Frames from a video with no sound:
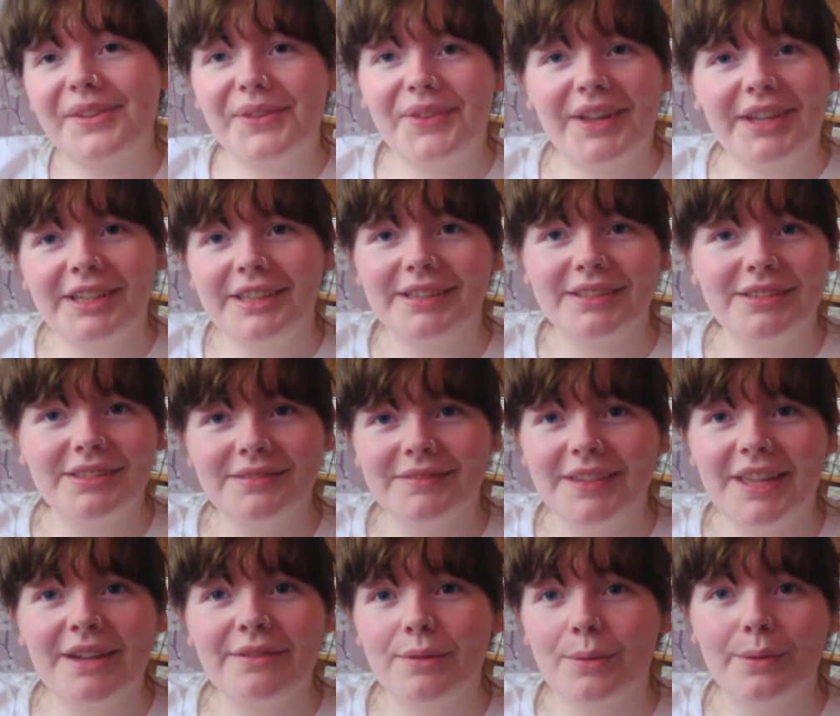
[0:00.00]
thank
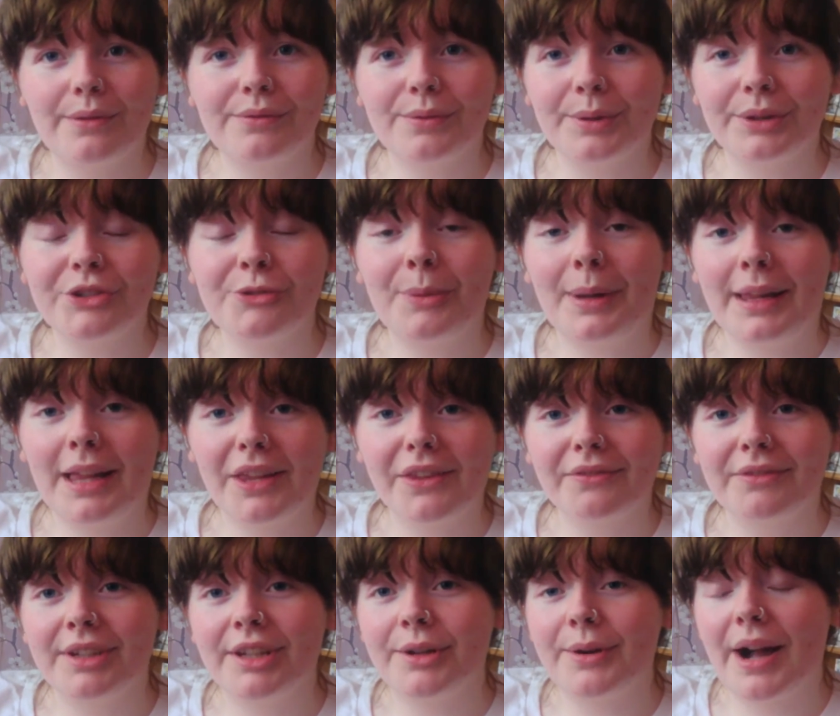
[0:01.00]
everyone for watching my
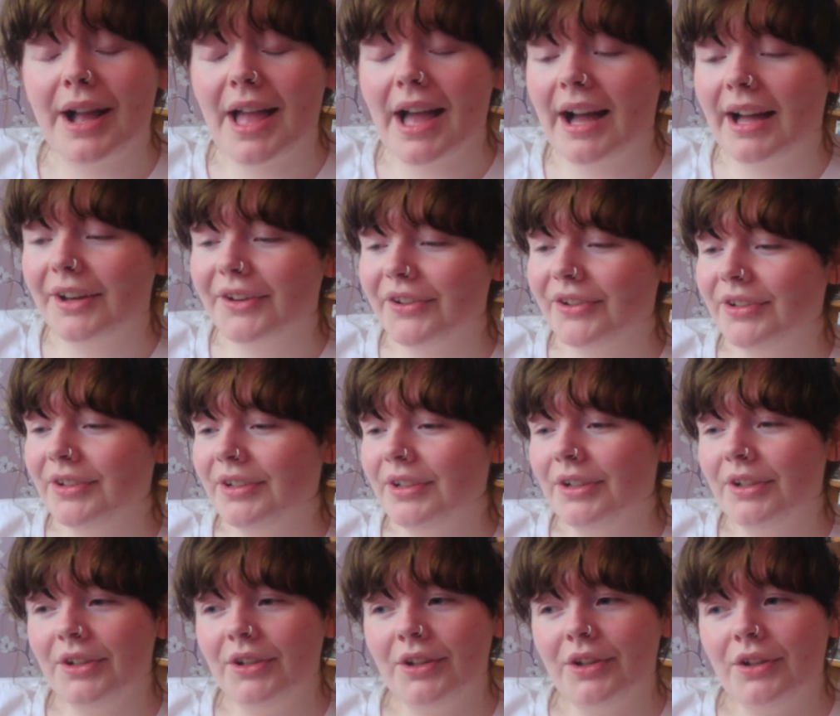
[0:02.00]
last video. I had
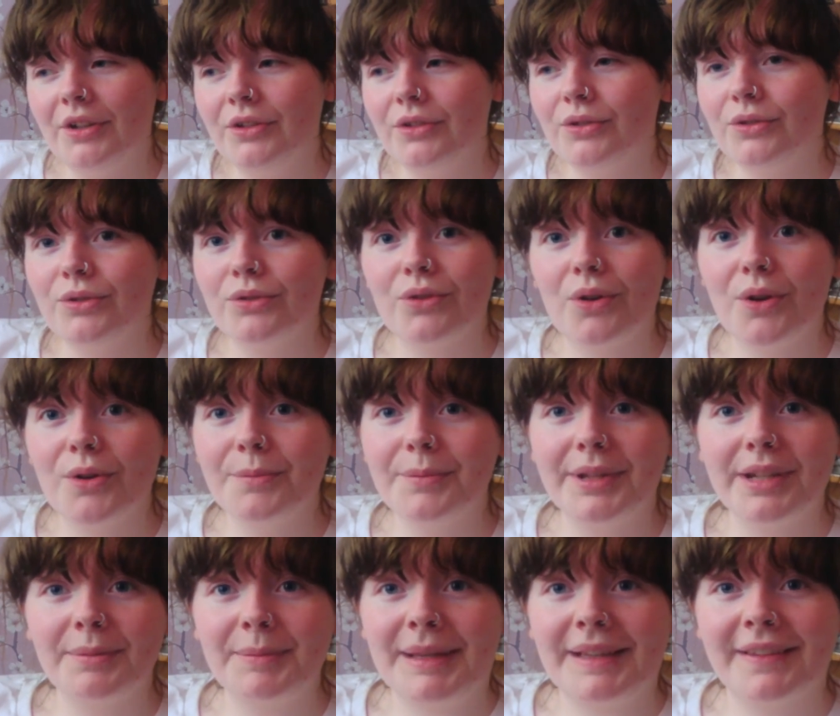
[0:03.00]
so
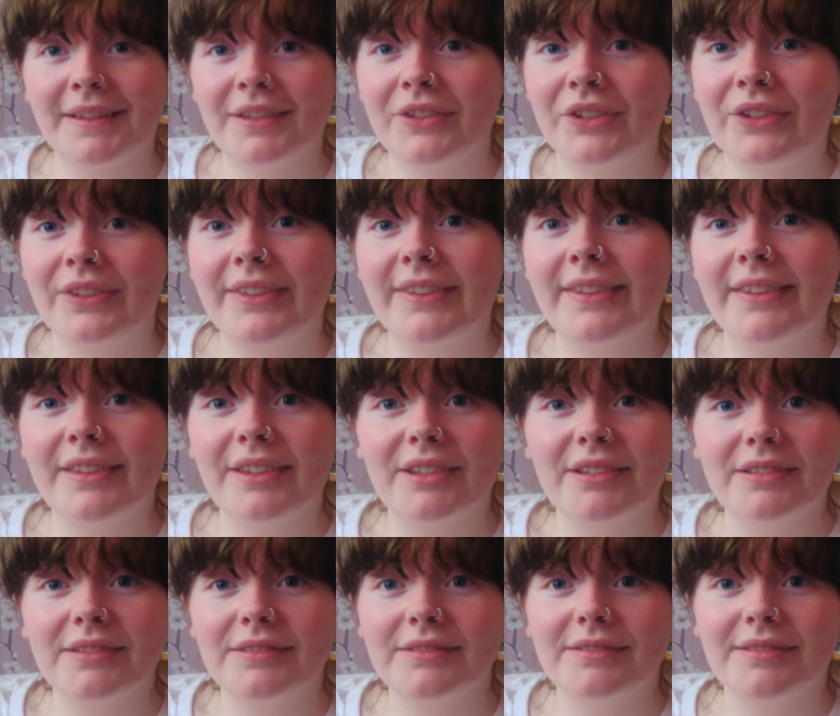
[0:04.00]
many messages
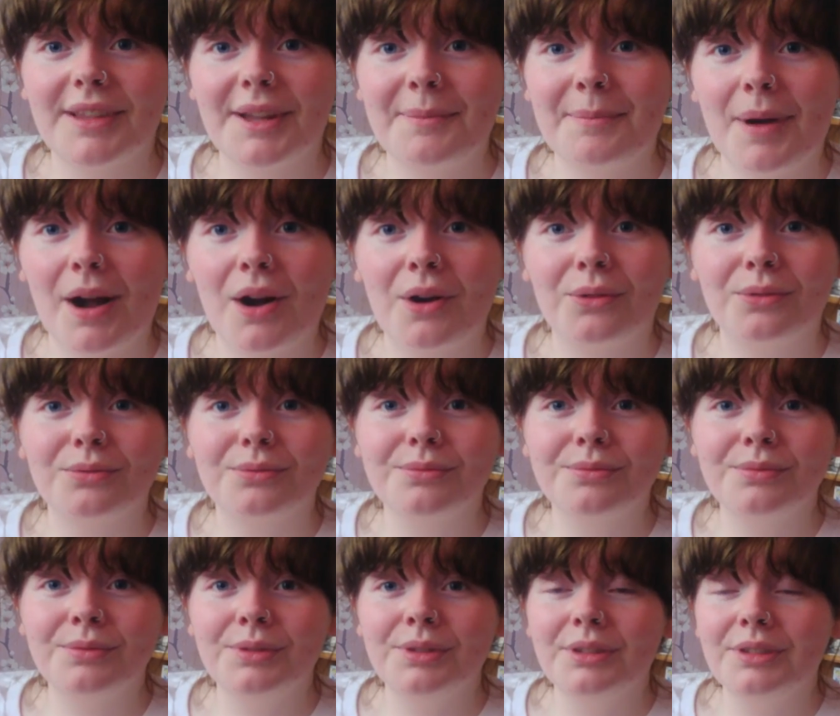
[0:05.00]
about,
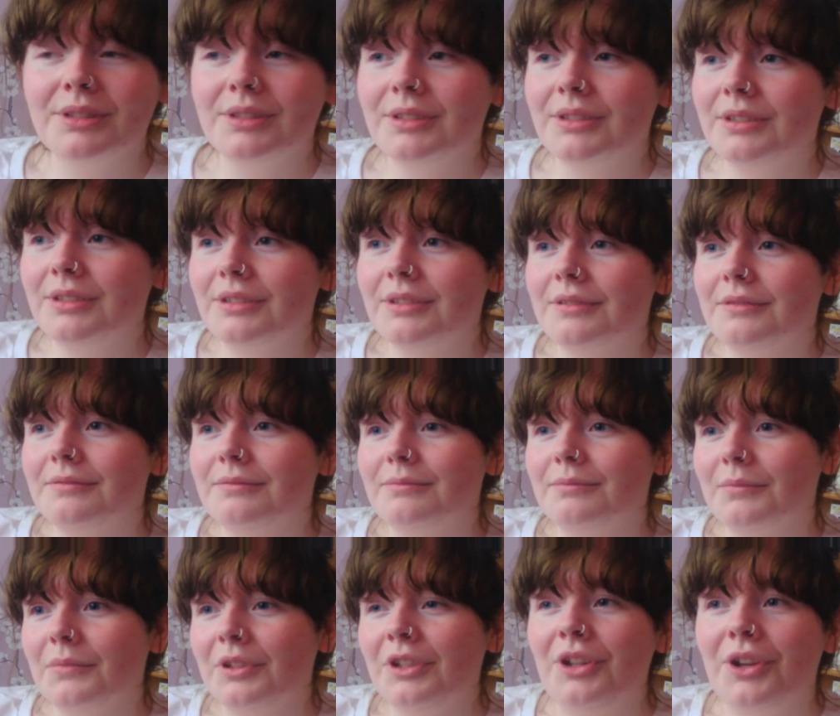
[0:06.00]

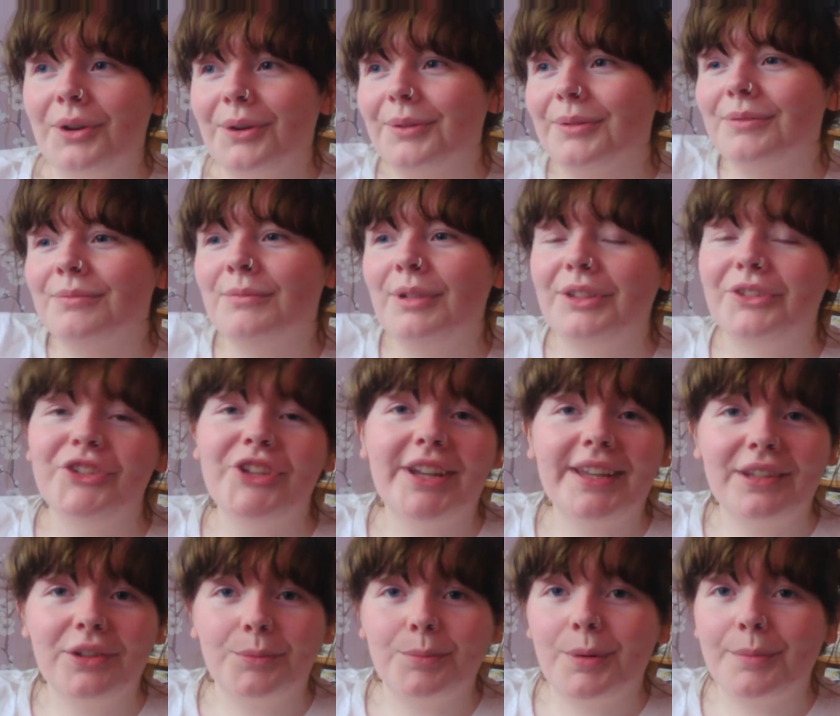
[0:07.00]
you know, well,
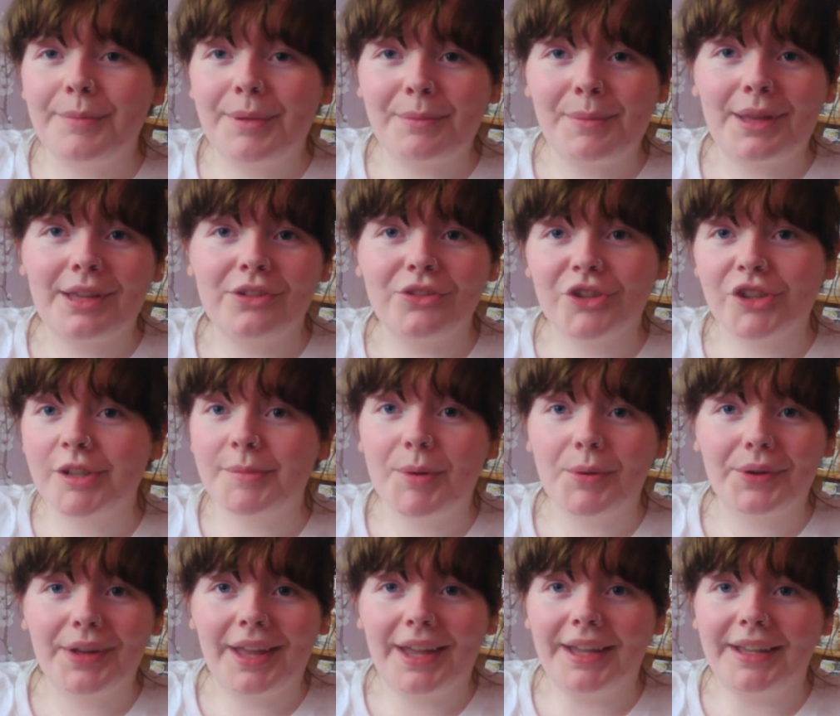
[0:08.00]
checking up on me, making sure I'm
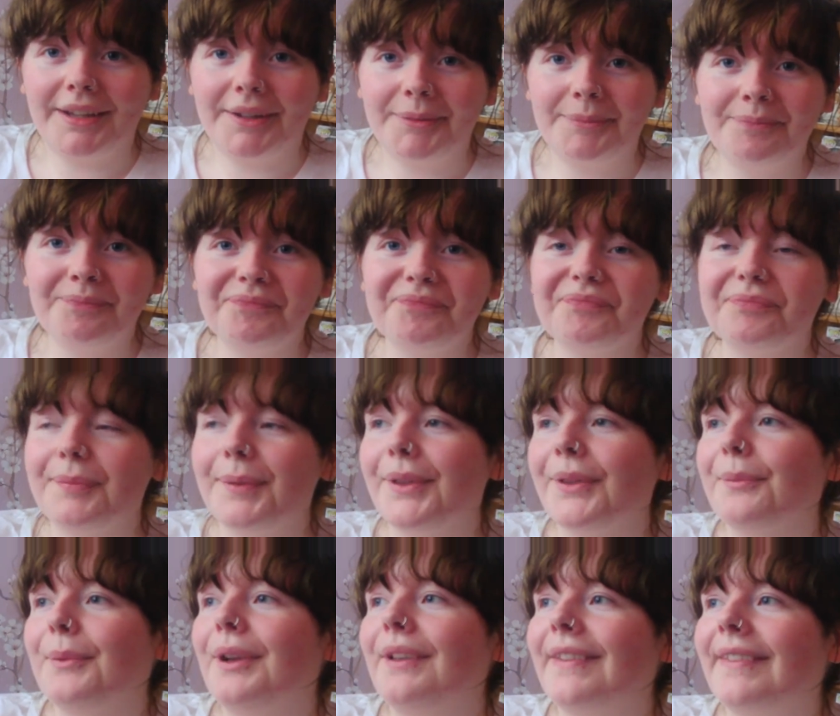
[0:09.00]
okay, but
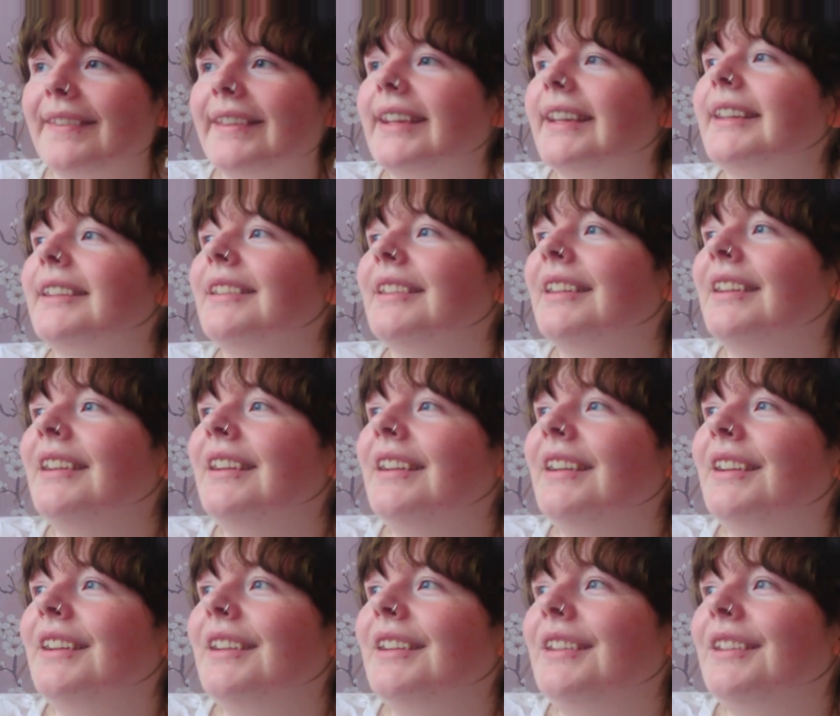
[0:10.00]
as well saying
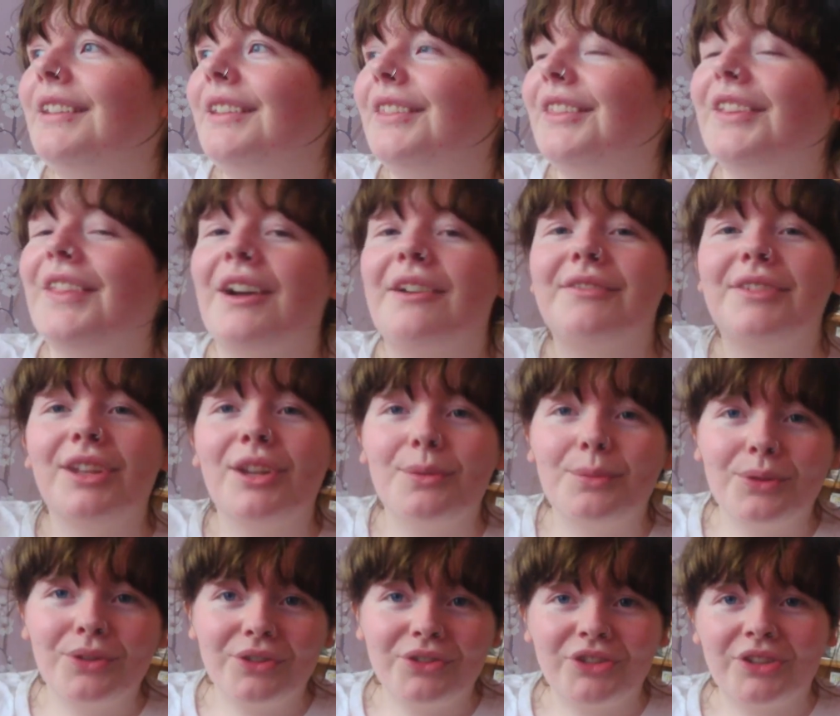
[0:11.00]
that that video
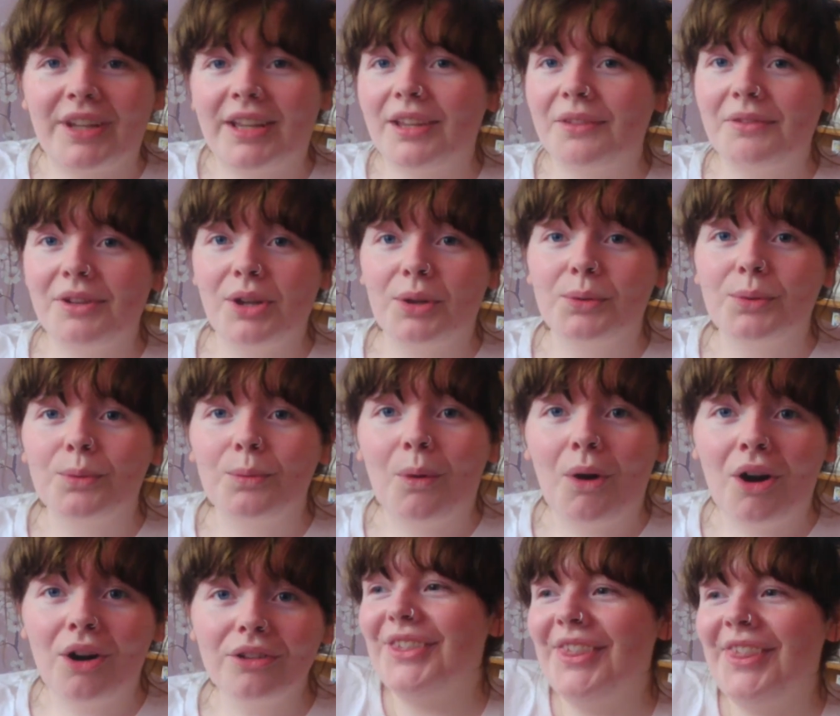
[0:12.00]
was such a nice video to
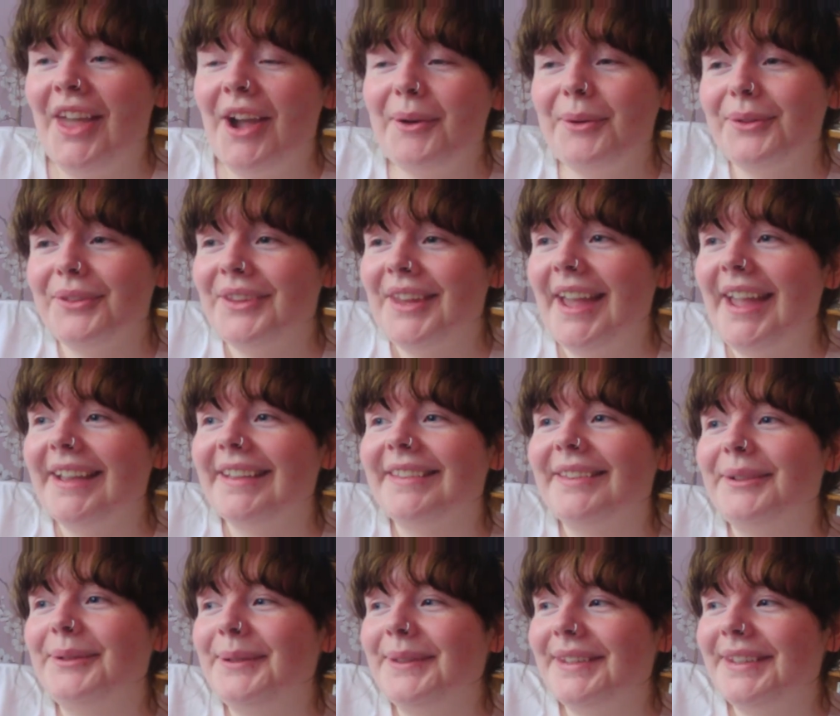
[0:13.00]
watch. That was nice.
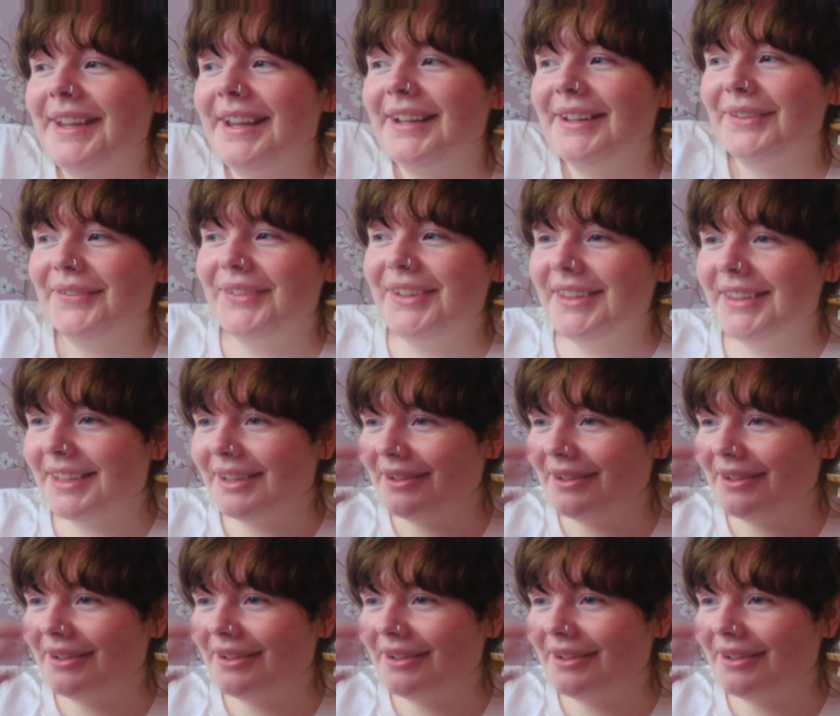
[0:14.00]
It was a nice feeling.